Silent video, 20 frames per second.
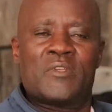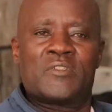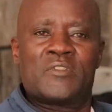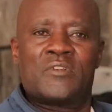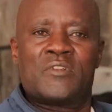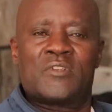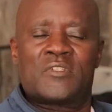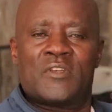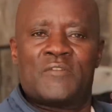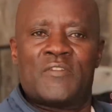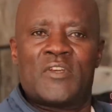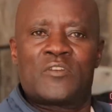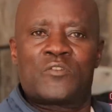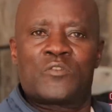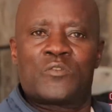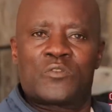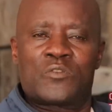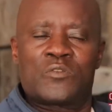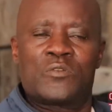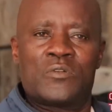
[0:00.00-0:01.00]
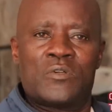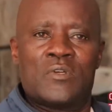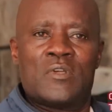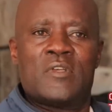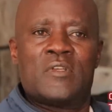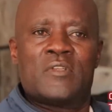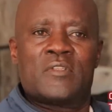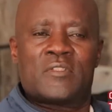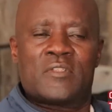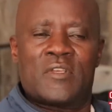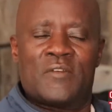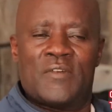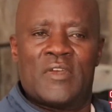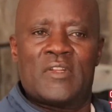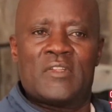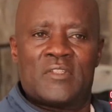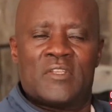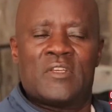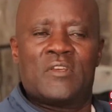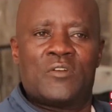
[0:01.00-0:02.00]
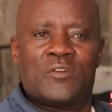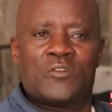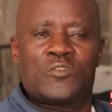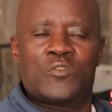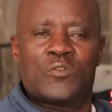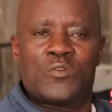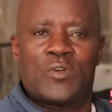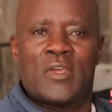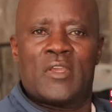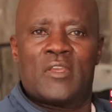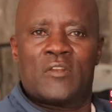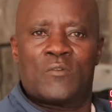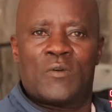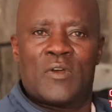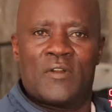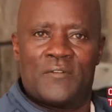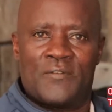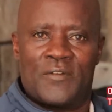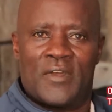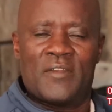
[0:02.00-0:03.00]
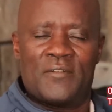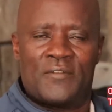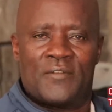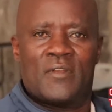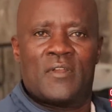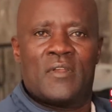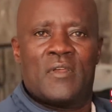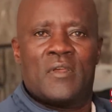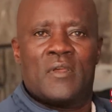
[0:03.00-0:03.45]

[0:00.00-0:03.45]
0722702815.